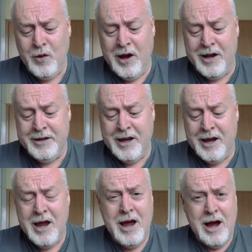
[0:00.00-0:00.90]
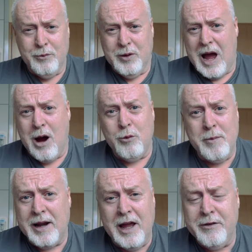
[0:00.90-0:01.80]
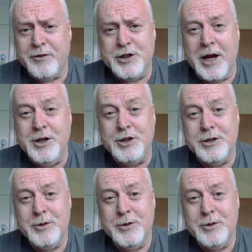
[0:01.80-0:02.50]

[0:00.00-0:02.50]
And how will my life change?